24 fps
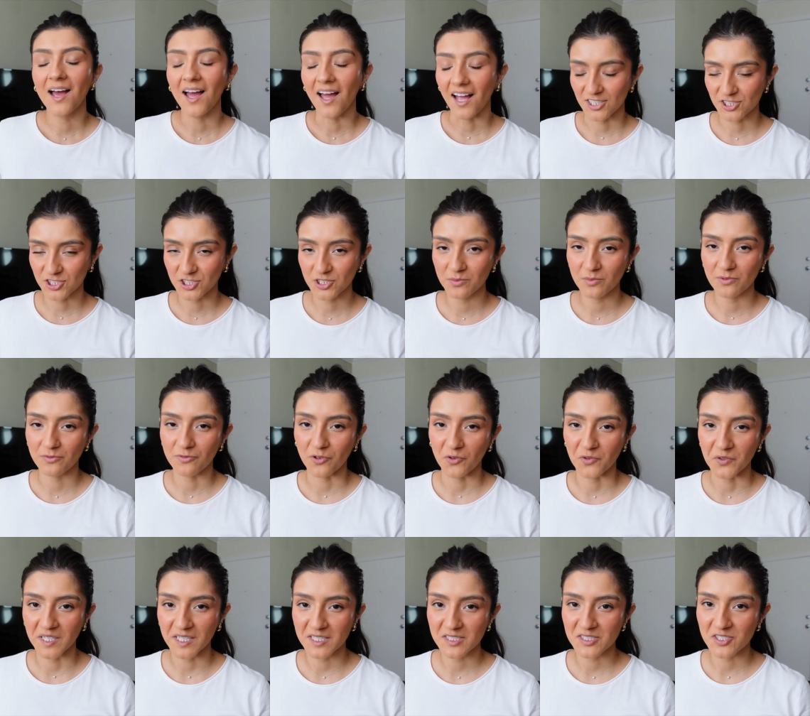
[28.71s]
Actually, before
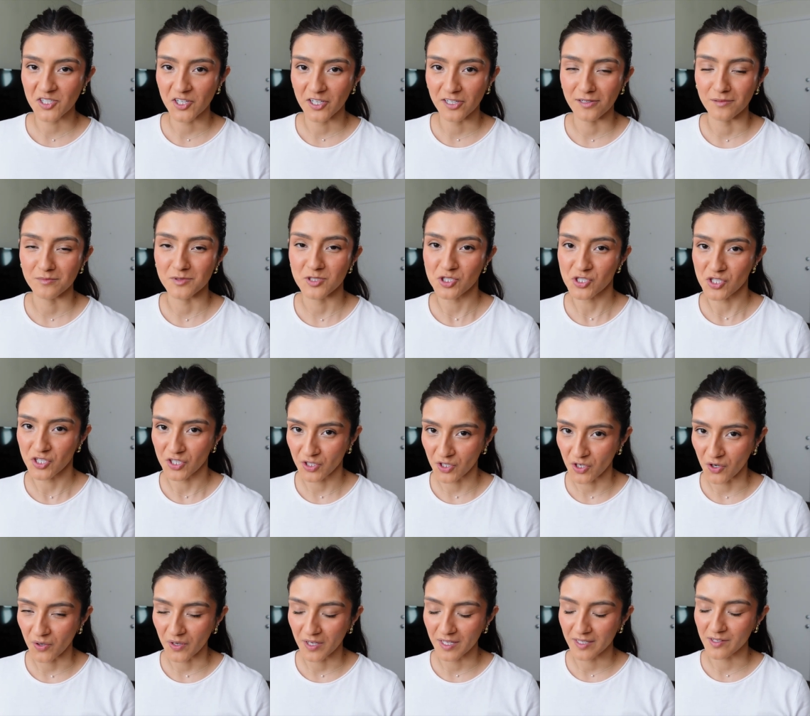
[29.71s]
we get started, I'm just gonna
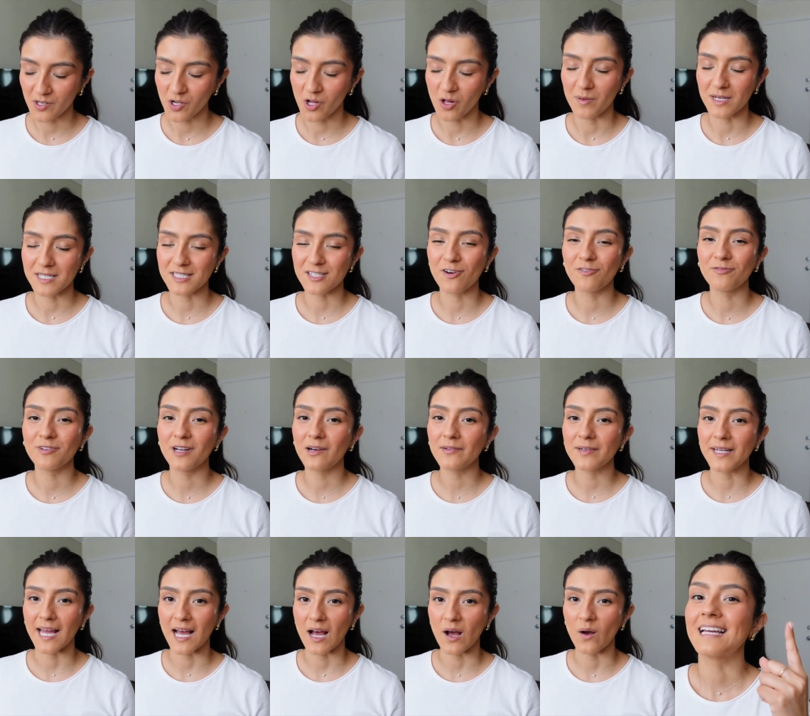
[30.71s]
go ahead and call myself out
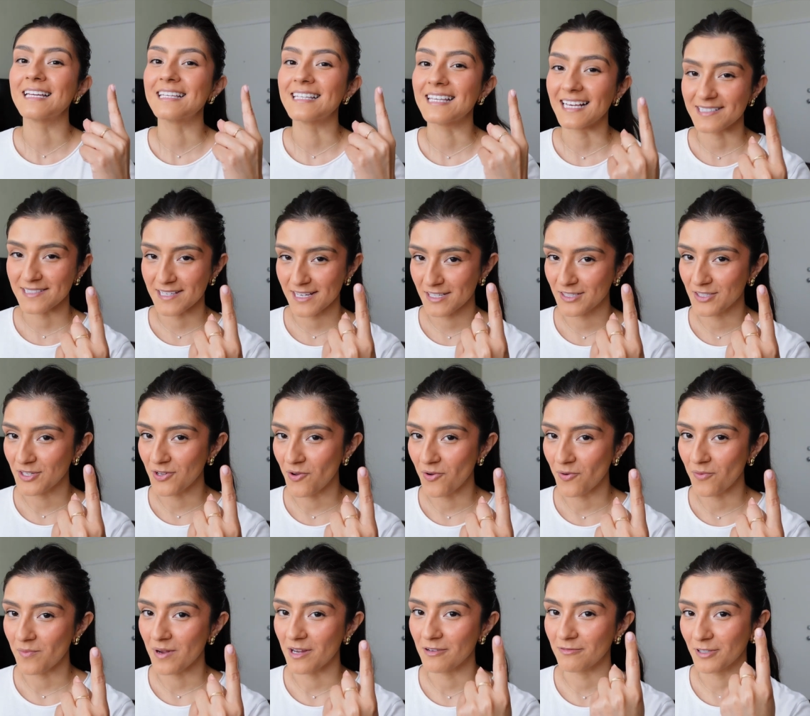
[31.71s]
now. Yes, I
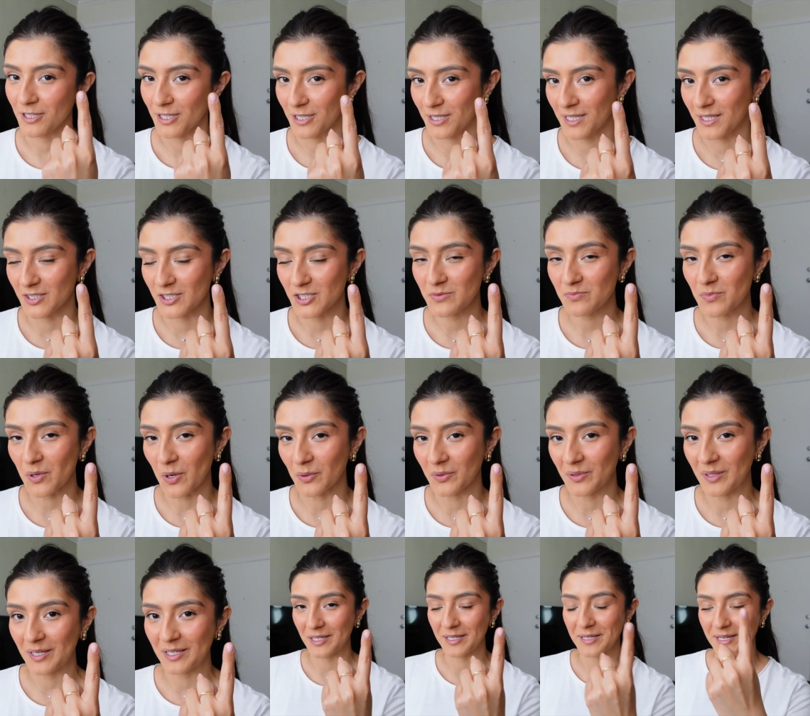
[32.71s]
know, my fingernail is
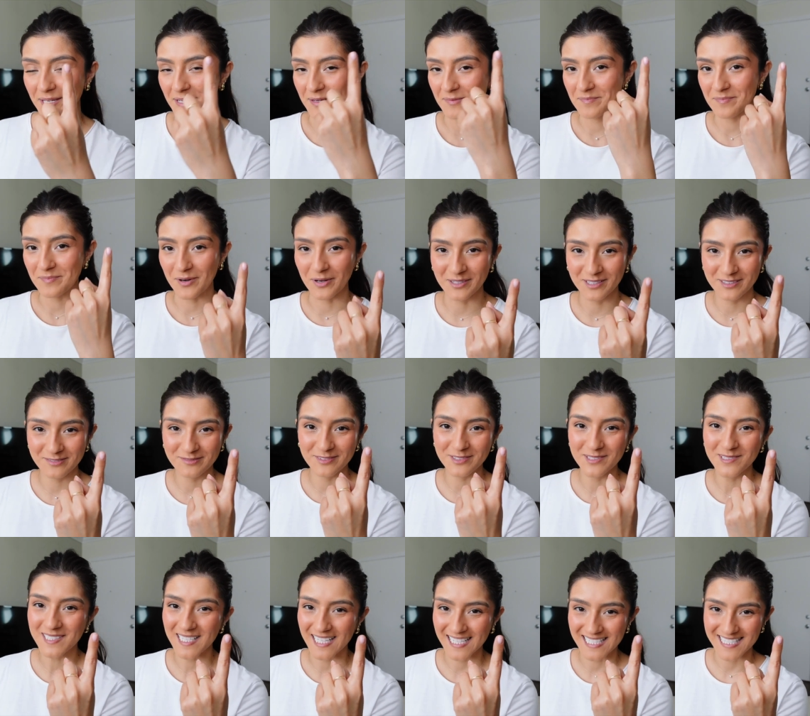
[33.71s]
broken. It broke a
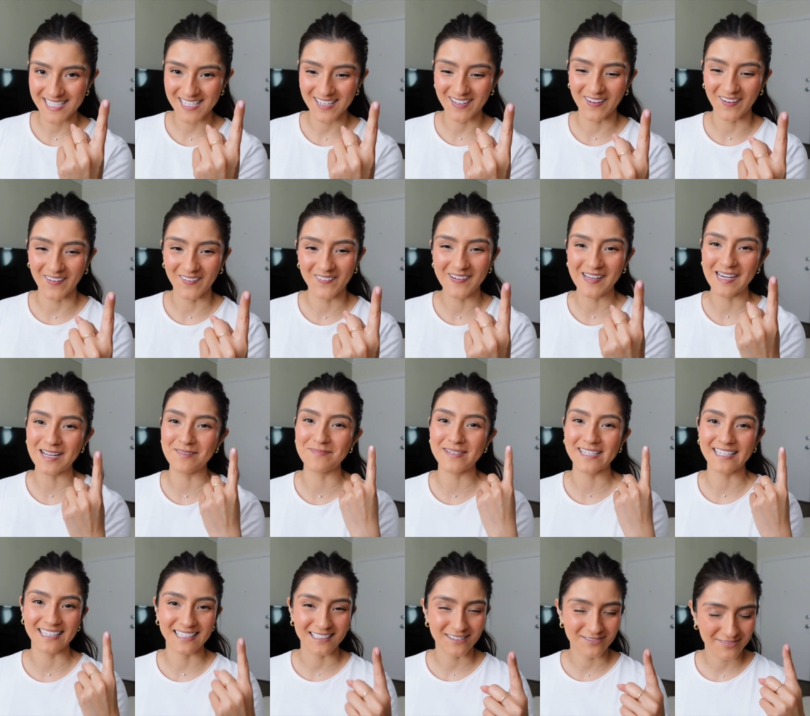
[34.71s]
few days ago, and I'm
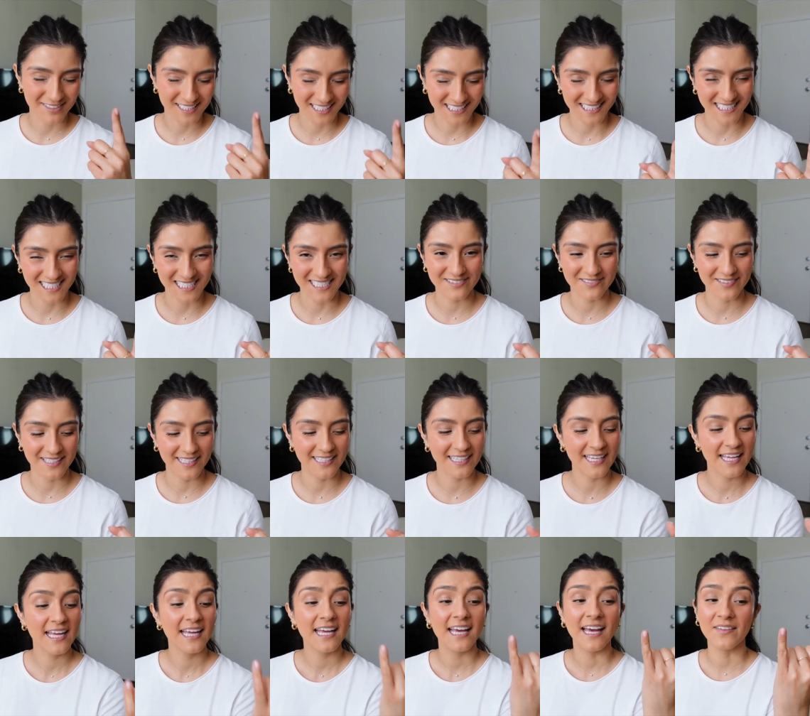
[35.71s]
gonna get it fixed this
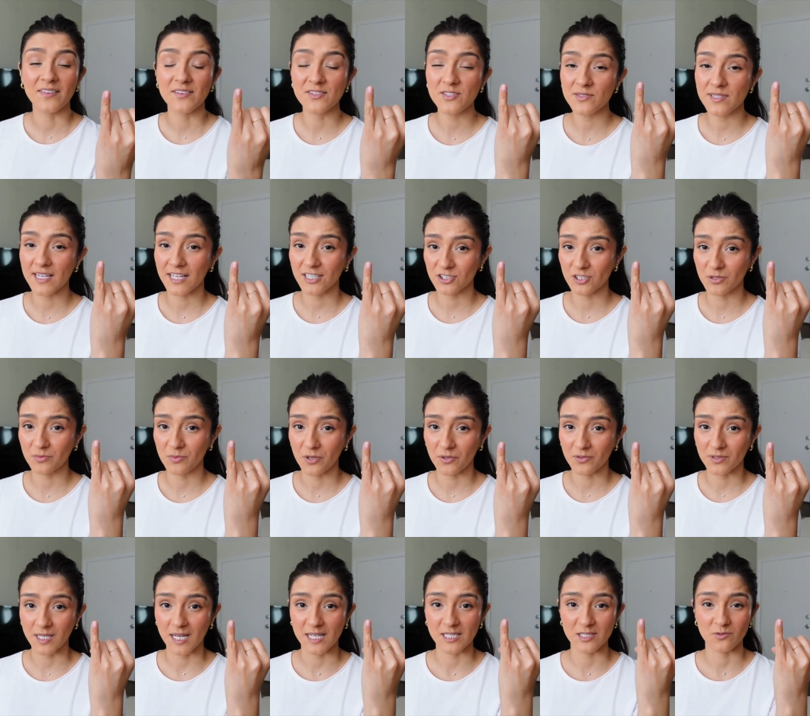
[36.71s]
week. And this one actually
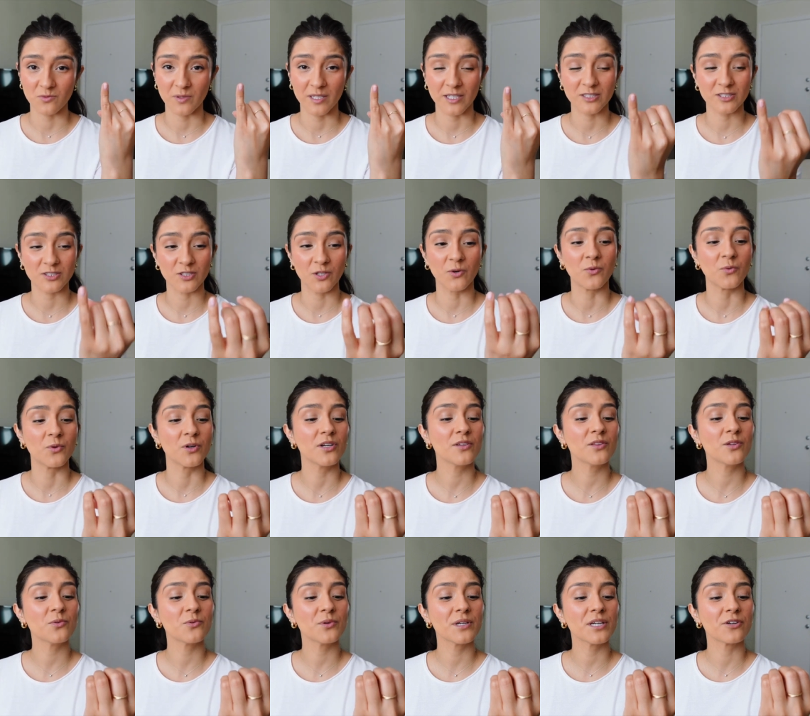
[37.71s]
broke last week. So we're in
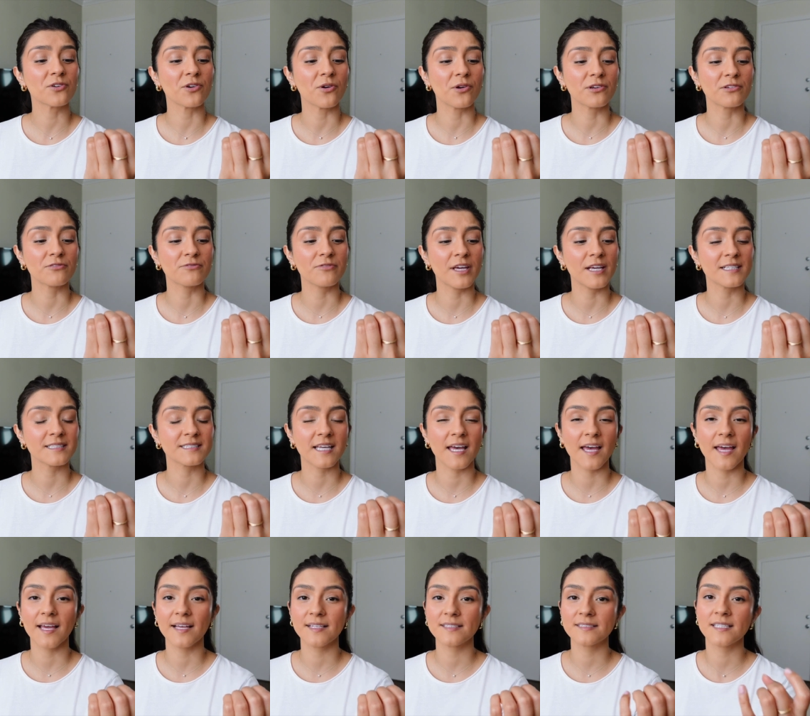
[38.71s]
the regrowing phase,
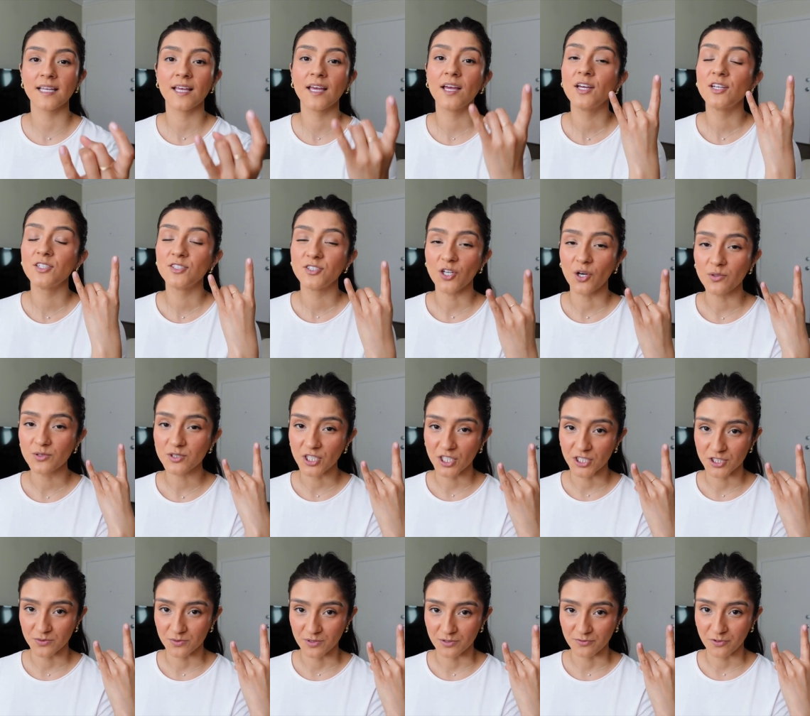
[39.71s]
guys. Don't
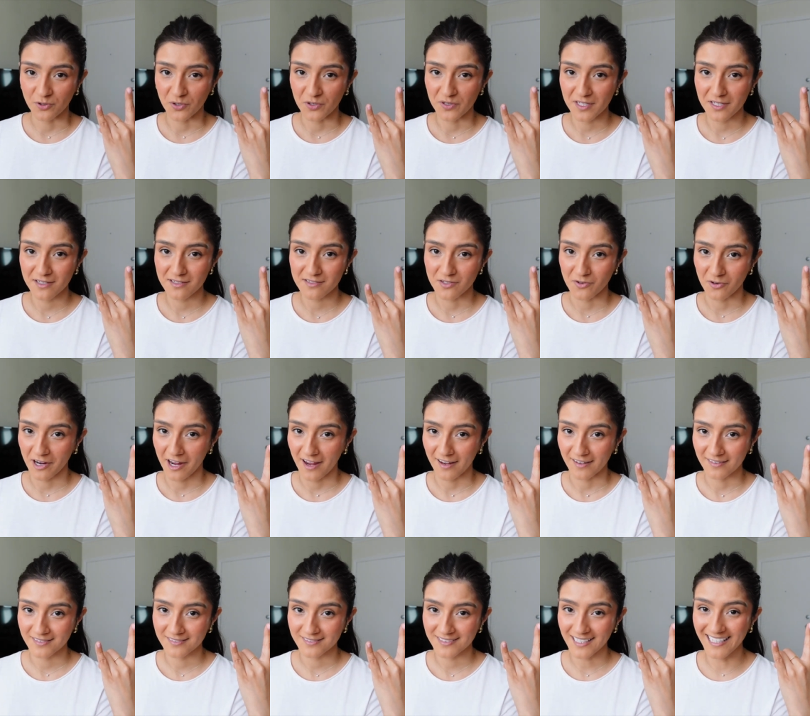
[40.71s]
judge me for this, okay?